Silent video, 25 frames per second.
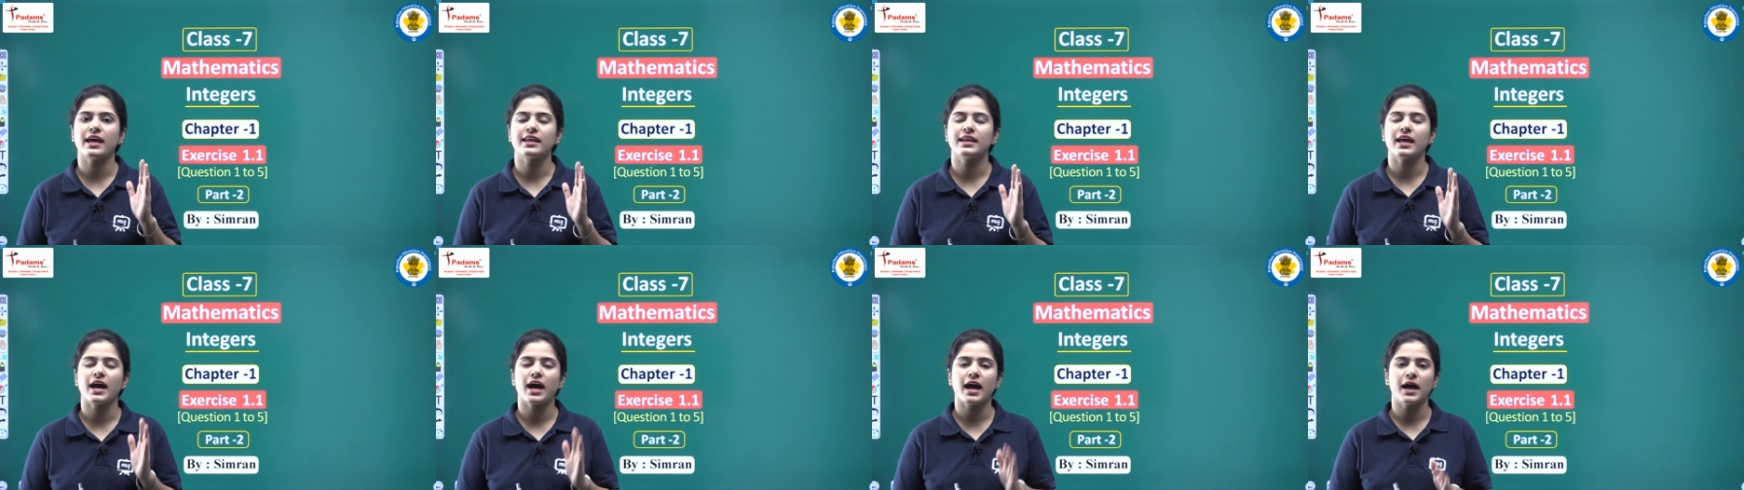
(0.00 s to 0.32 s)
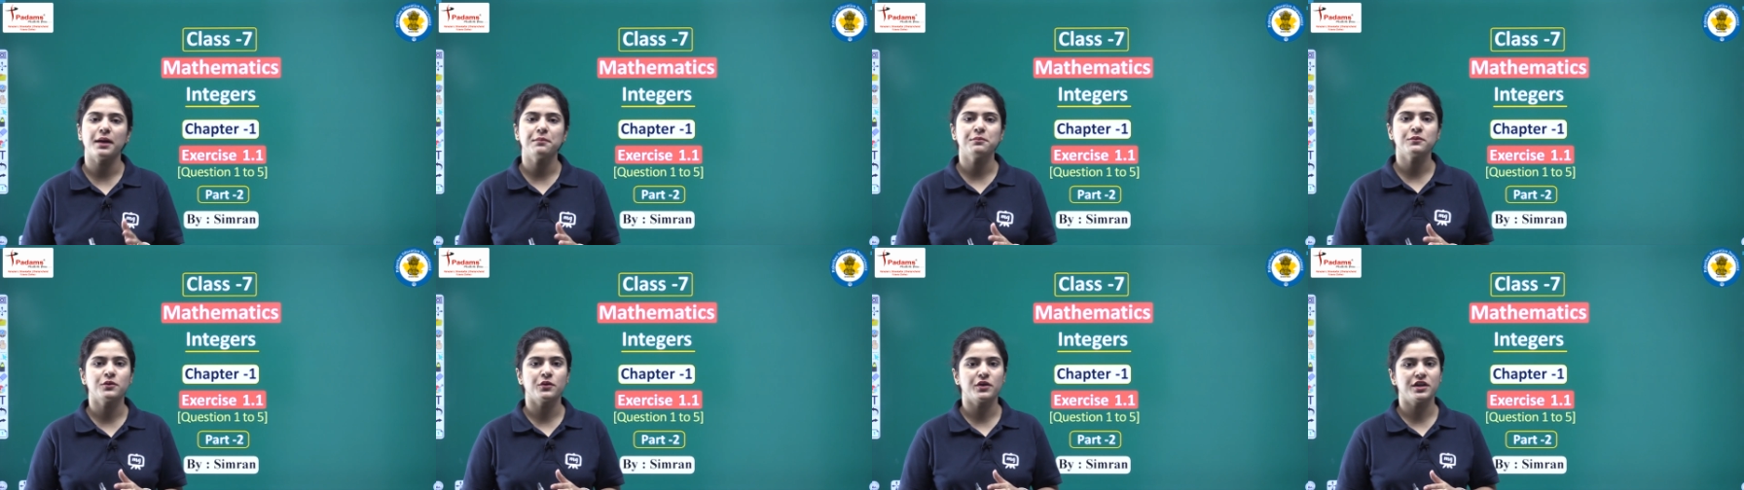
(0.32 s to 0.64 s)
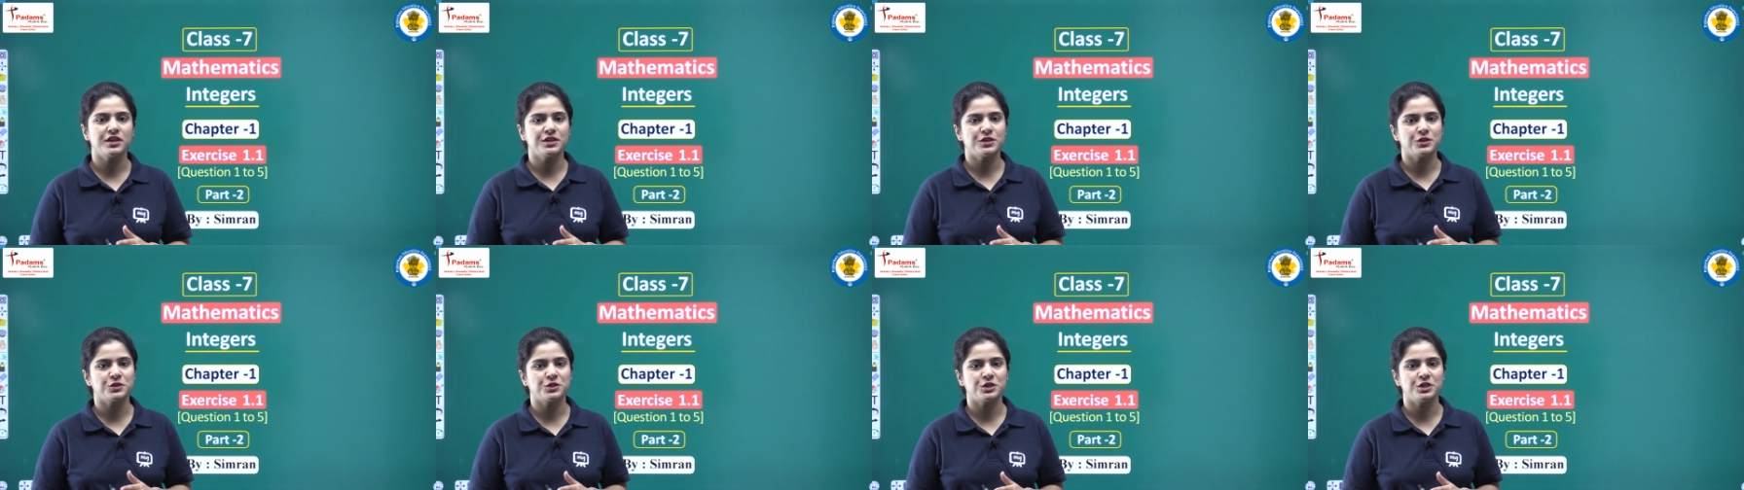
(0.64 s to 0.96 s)
and I'm
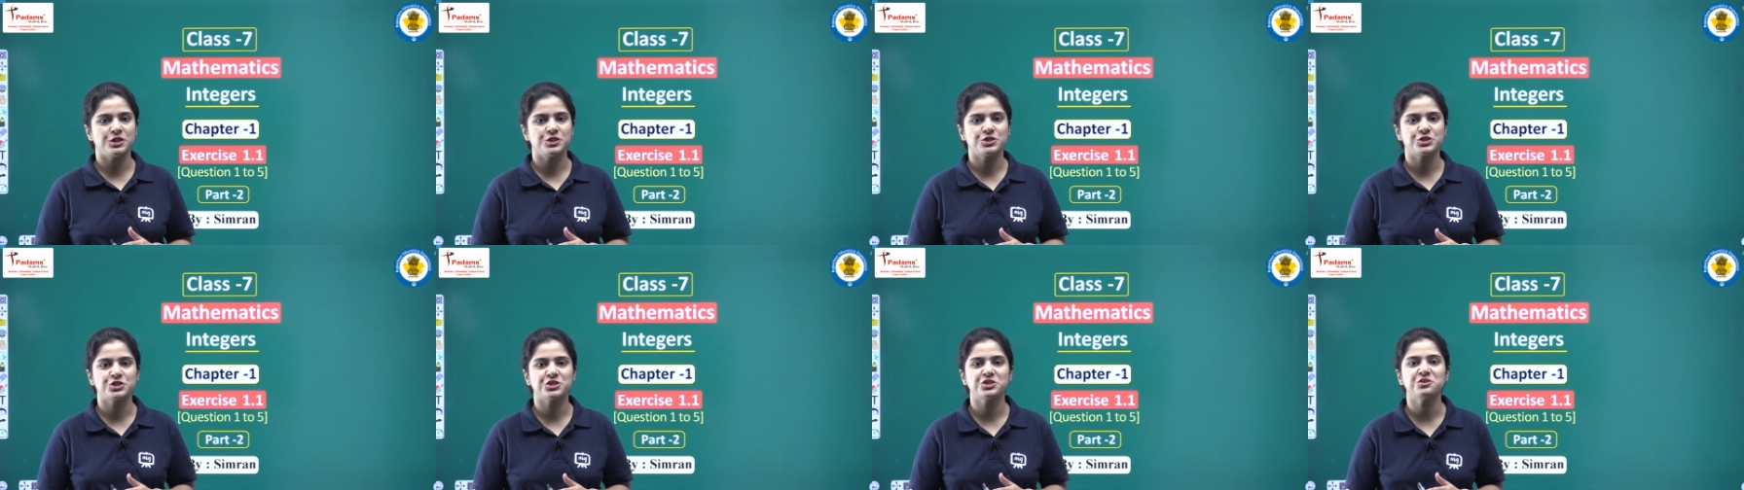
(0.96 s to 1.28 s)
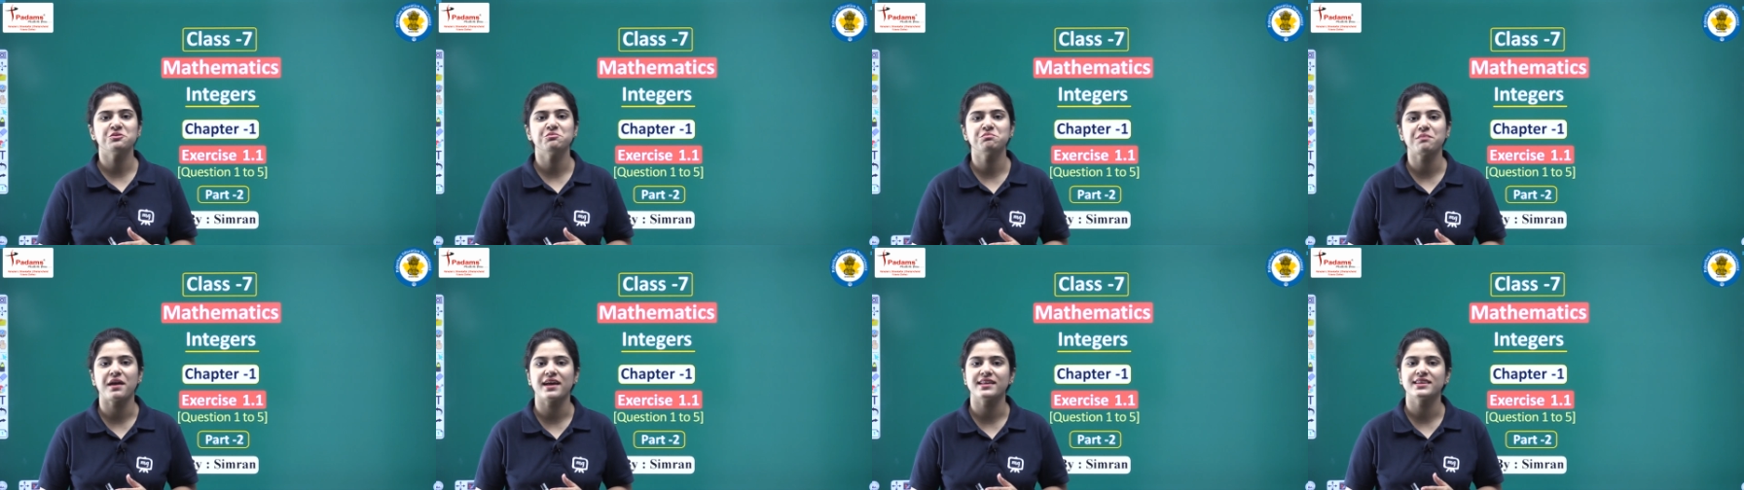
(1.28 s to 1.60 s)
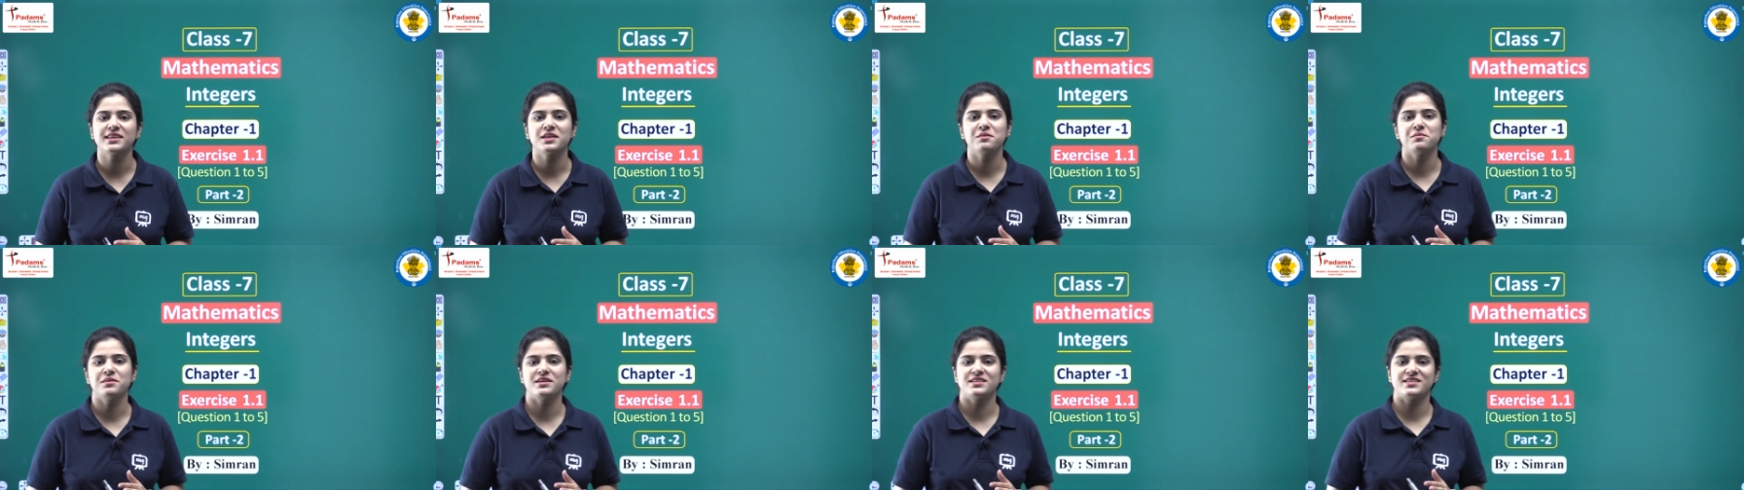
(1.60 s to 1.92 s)
going to teach you
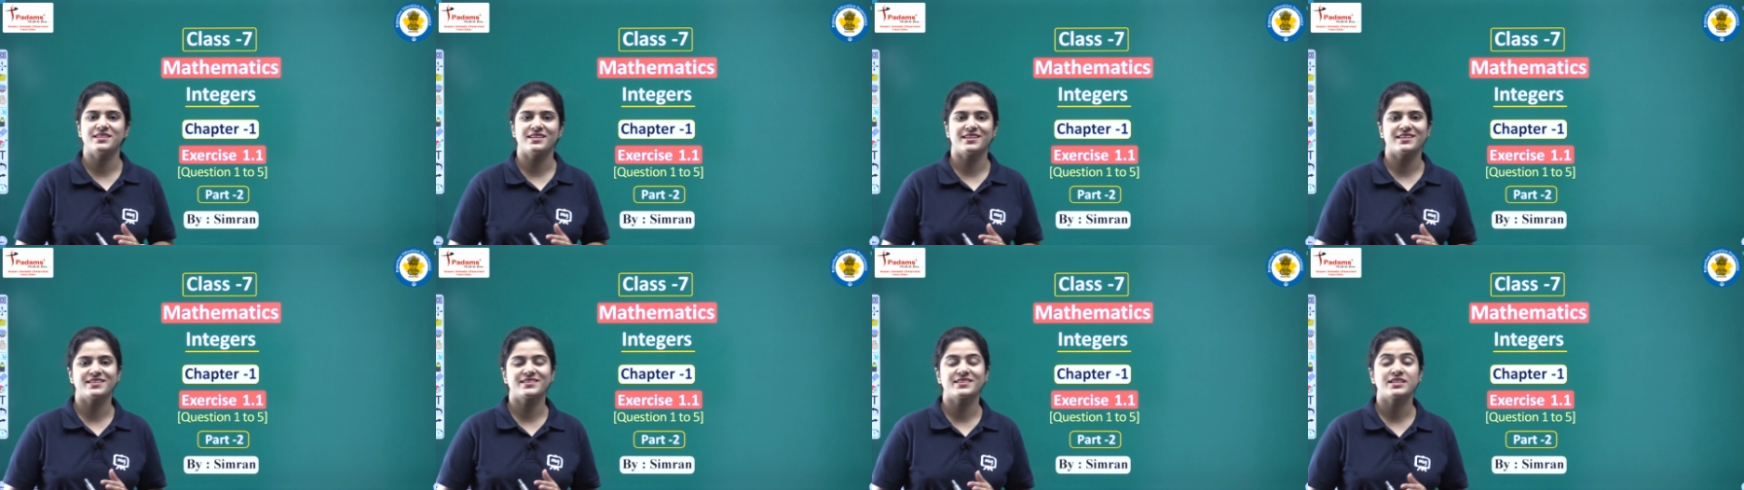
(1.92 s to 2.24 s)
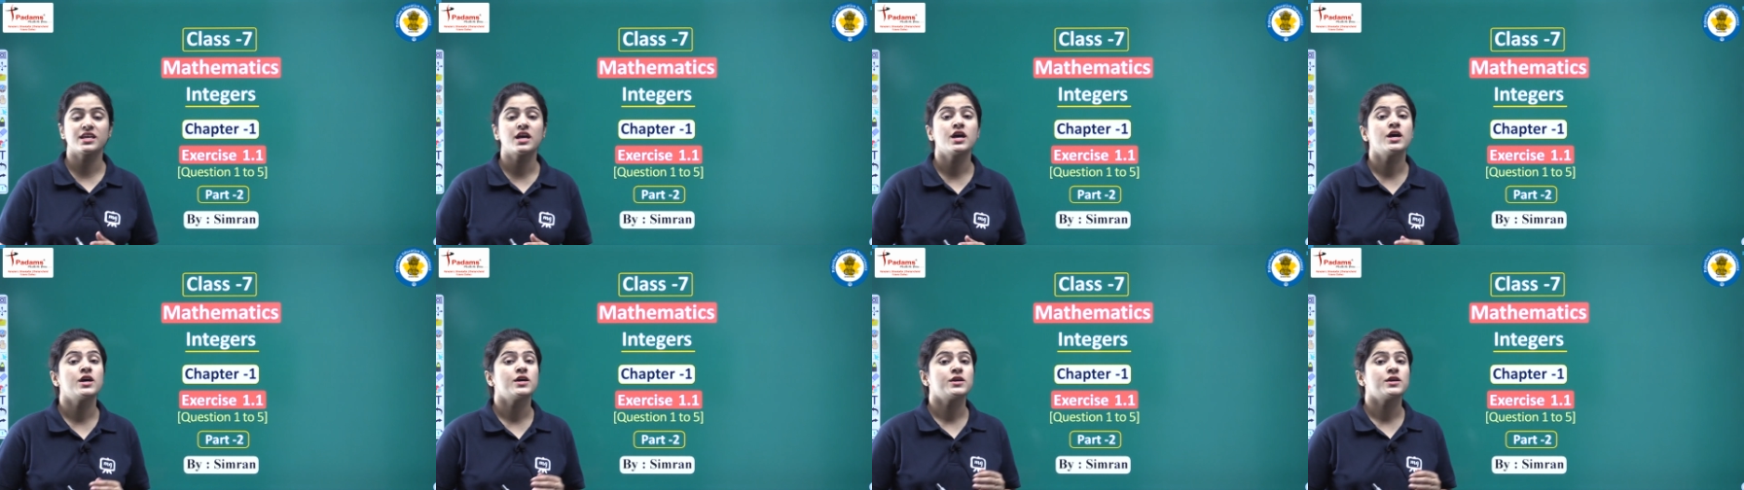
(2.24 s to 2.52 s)
mathematics.